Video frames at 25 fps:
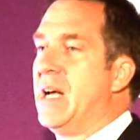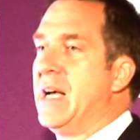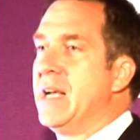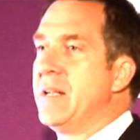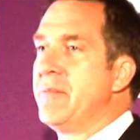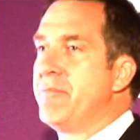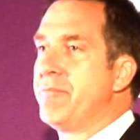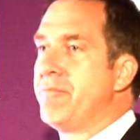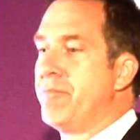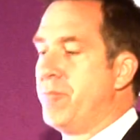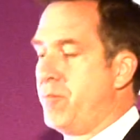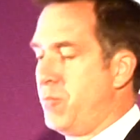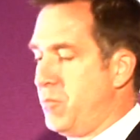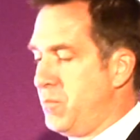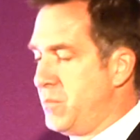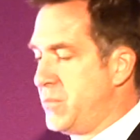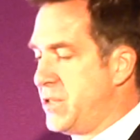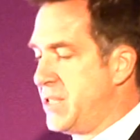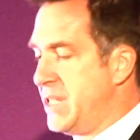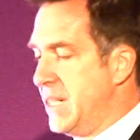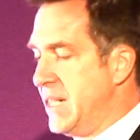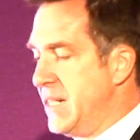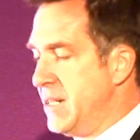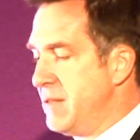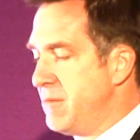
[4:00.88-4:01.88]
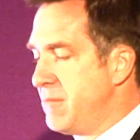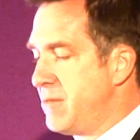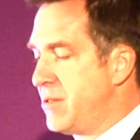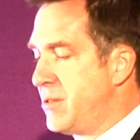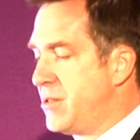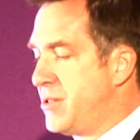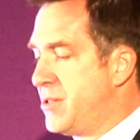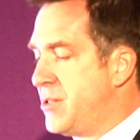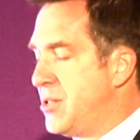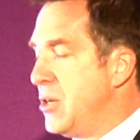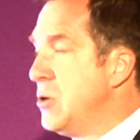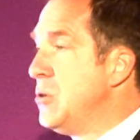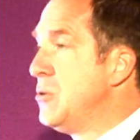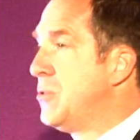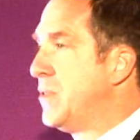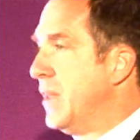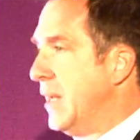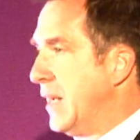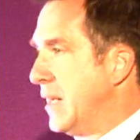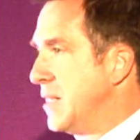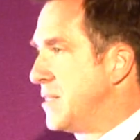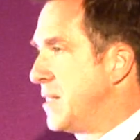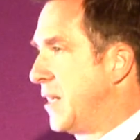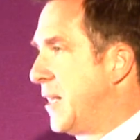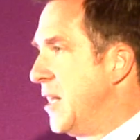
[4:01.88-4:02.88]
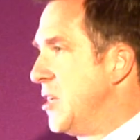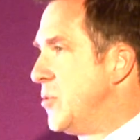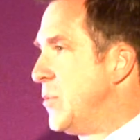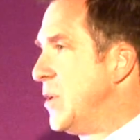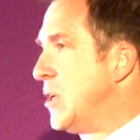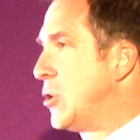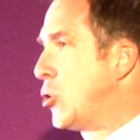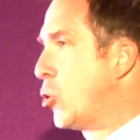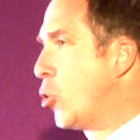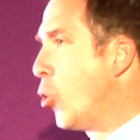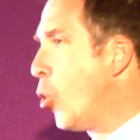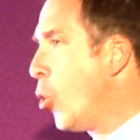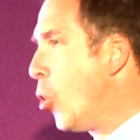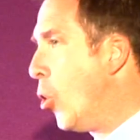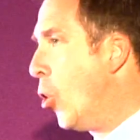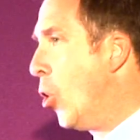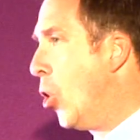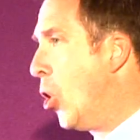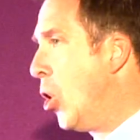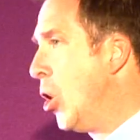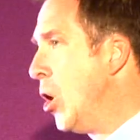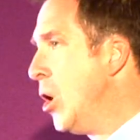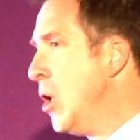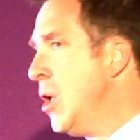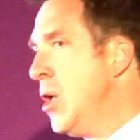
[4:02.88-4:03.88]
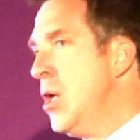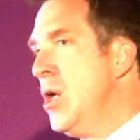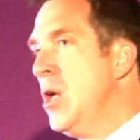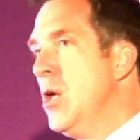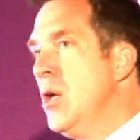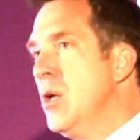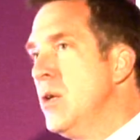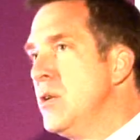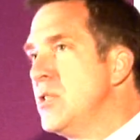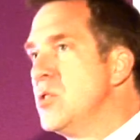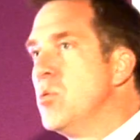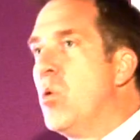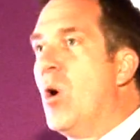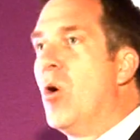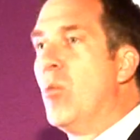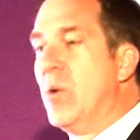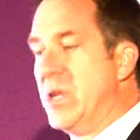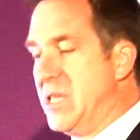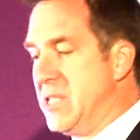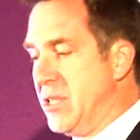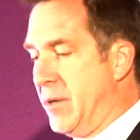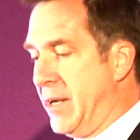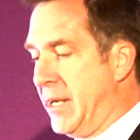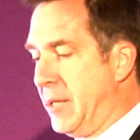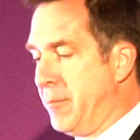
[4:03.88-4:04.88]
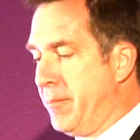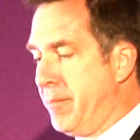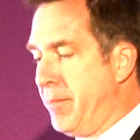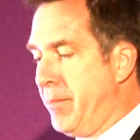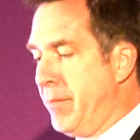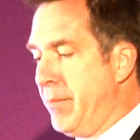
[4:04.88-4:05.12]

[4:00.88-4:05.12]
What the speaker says: I see 2 things are going to be core to what we're doing.